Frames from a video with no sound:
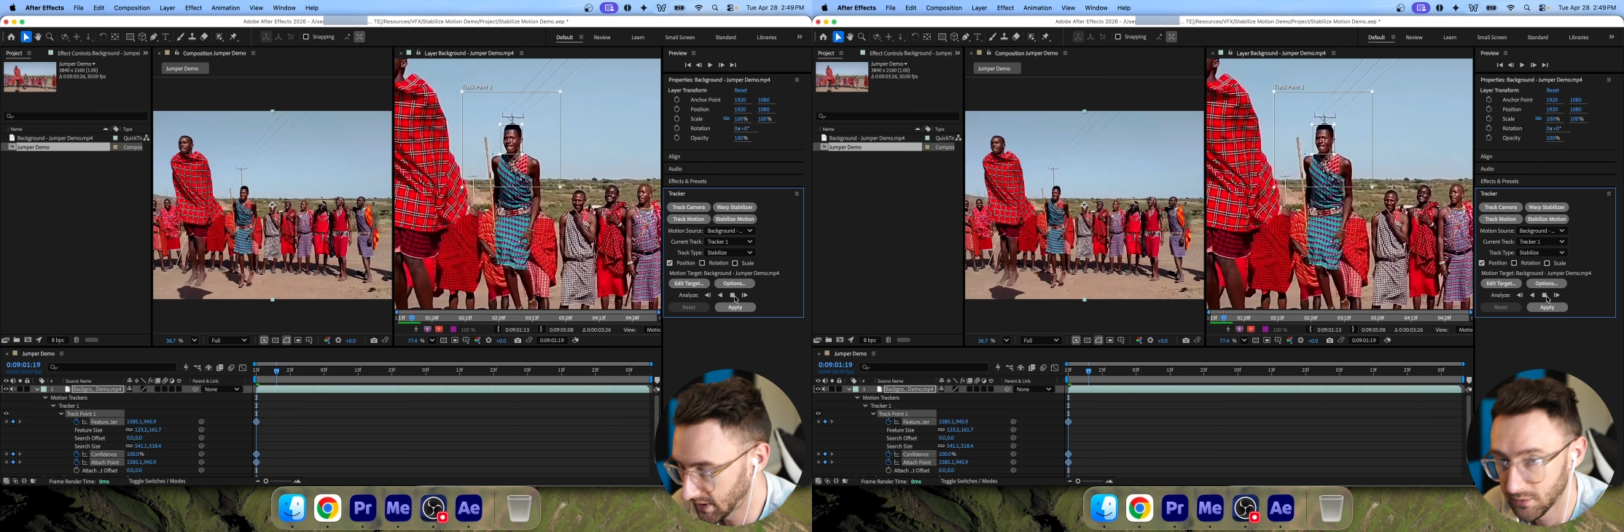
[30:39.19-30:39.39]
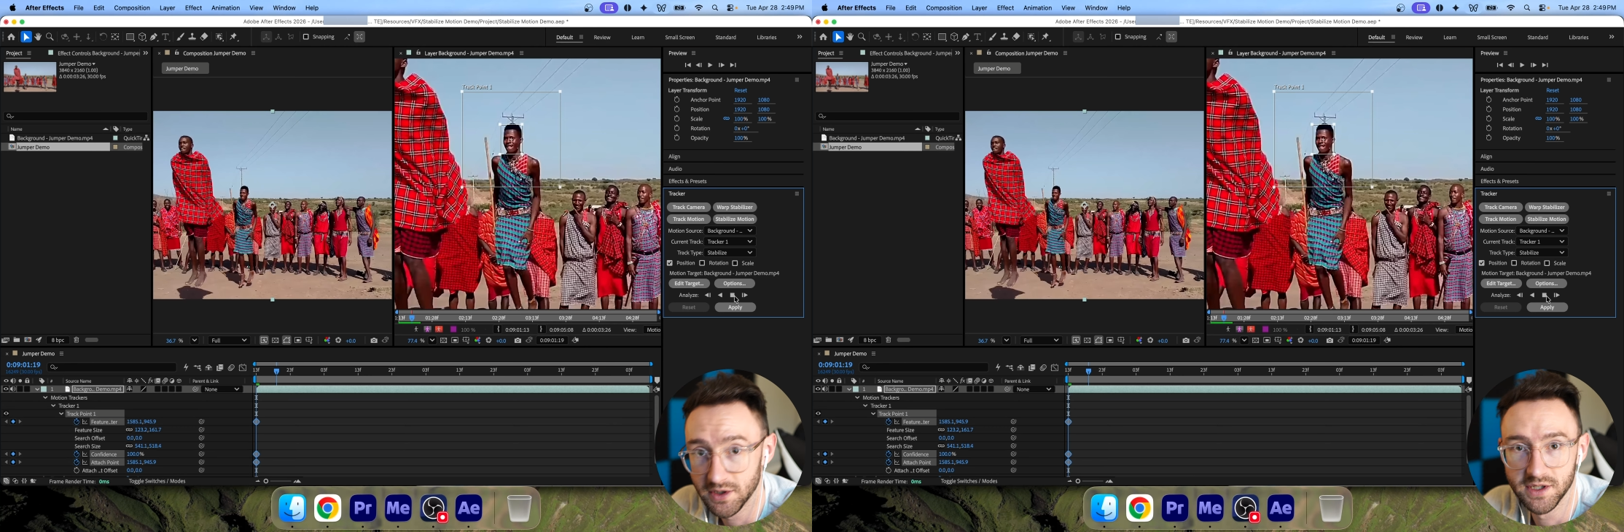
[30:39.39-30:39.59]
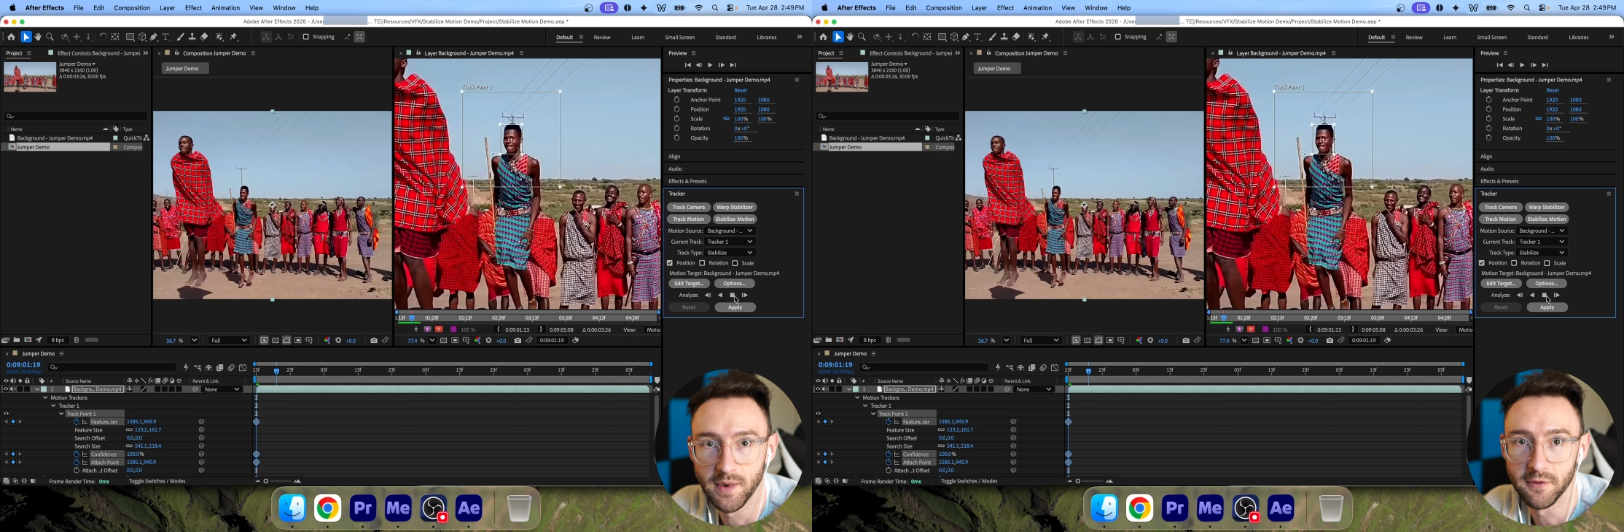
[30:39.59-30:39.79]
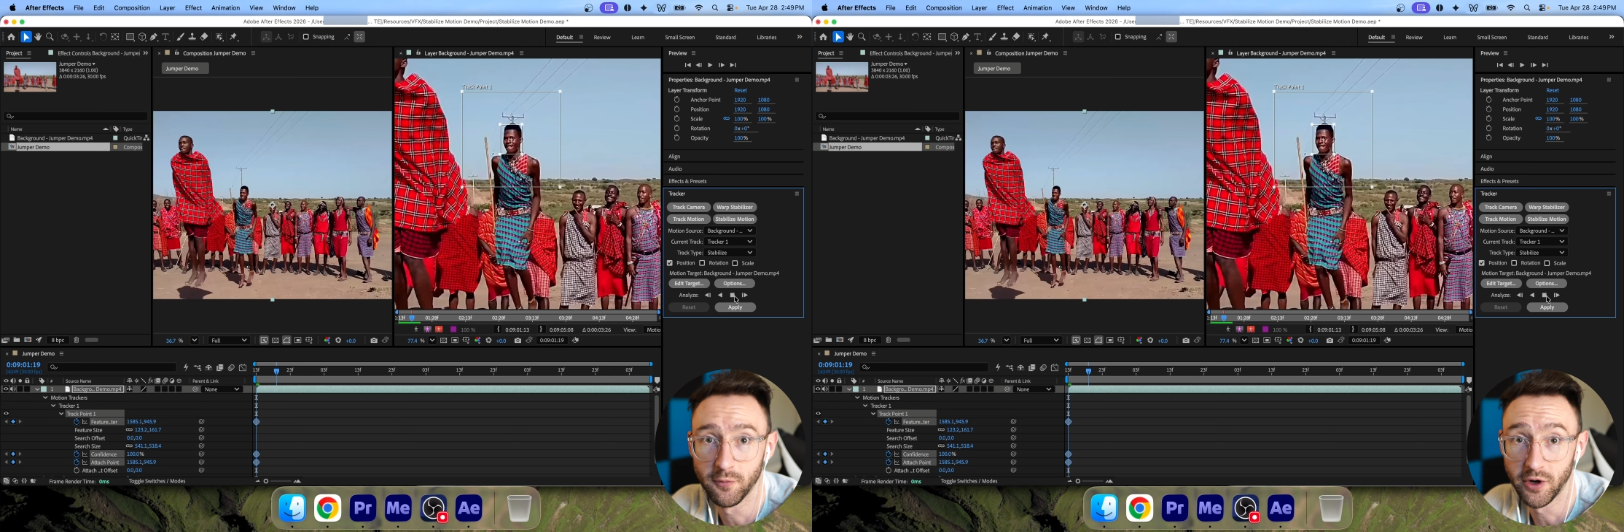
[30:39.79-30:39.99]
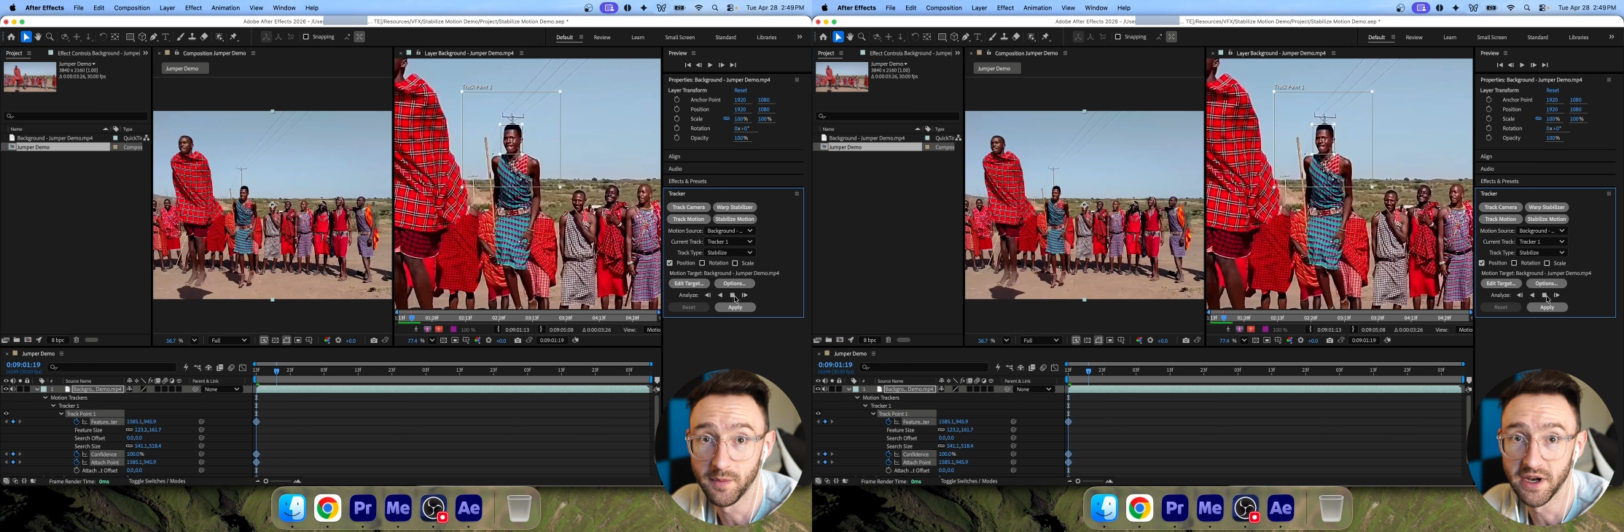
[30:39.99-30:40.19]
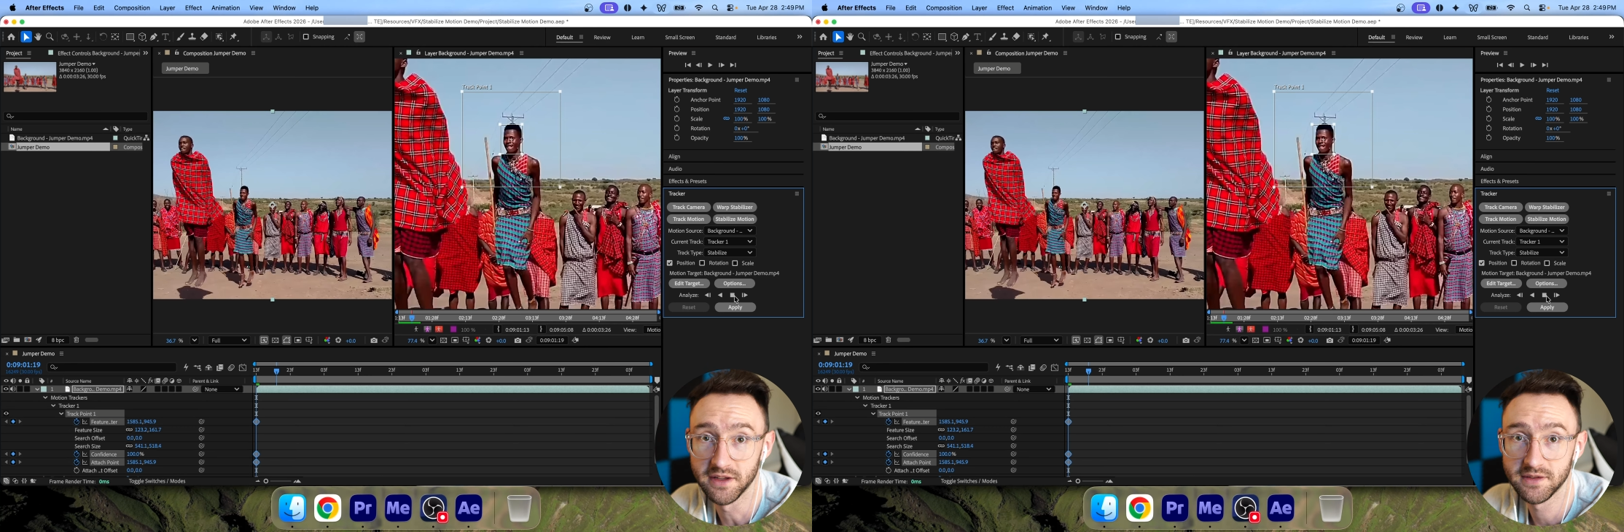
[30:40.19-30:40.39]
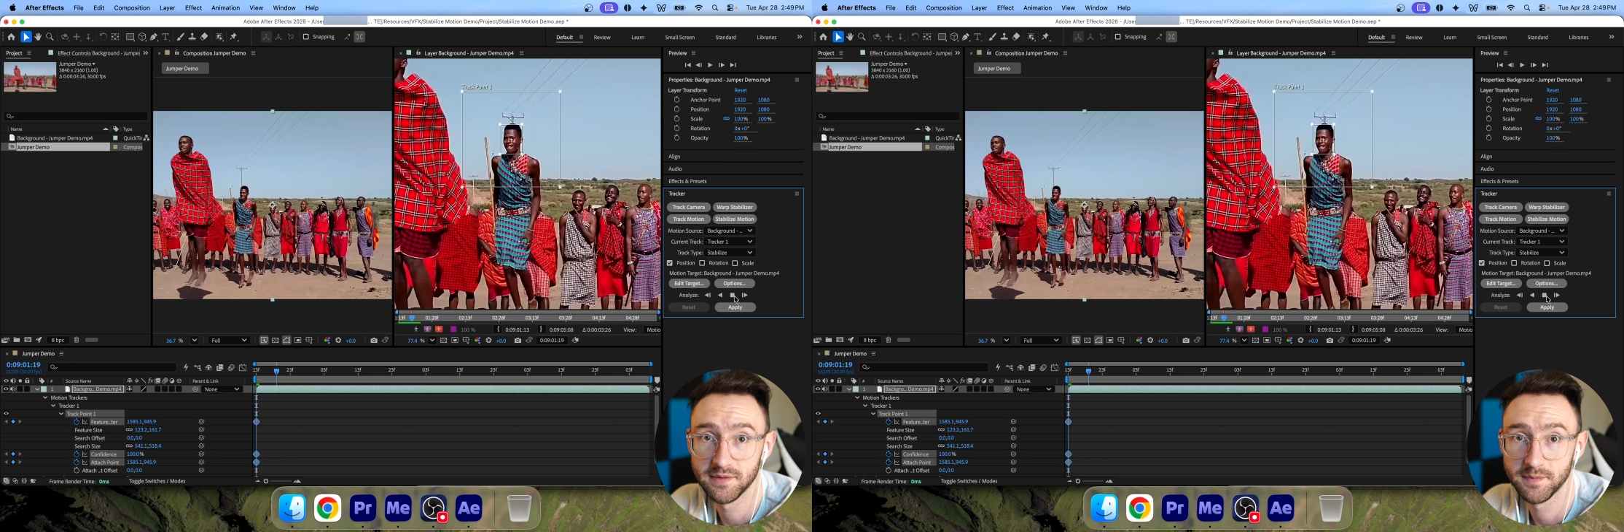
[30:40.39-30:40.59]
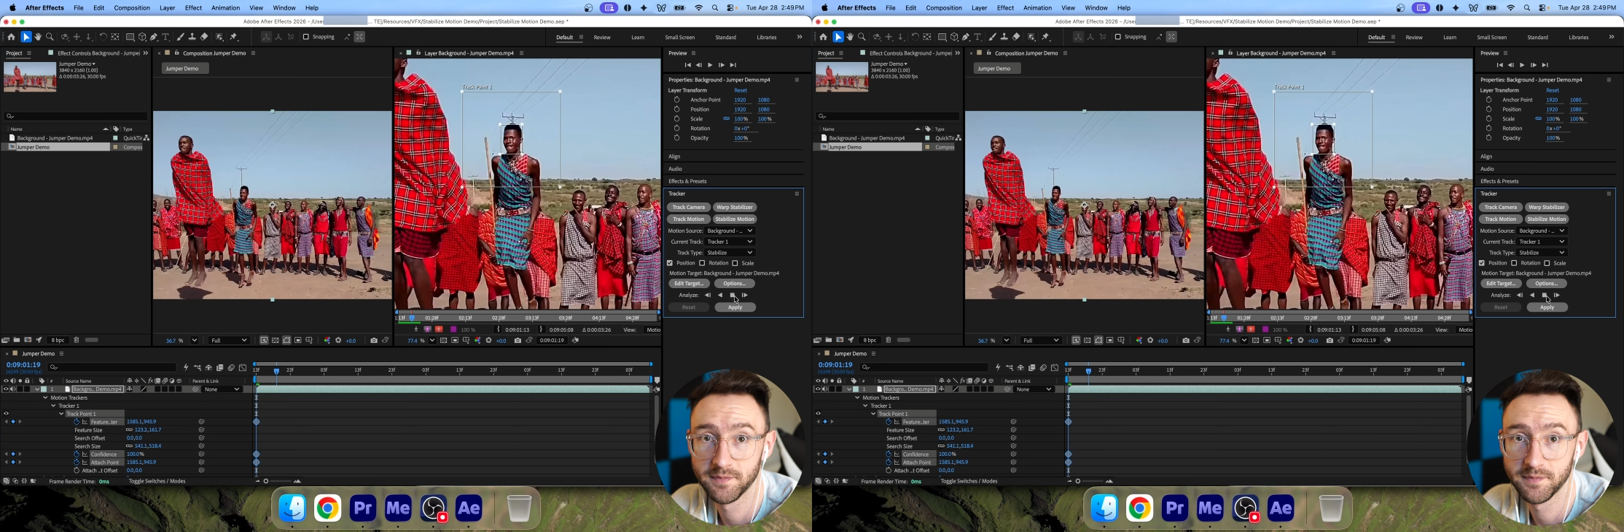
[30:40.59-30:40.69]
which is about 40 minutes.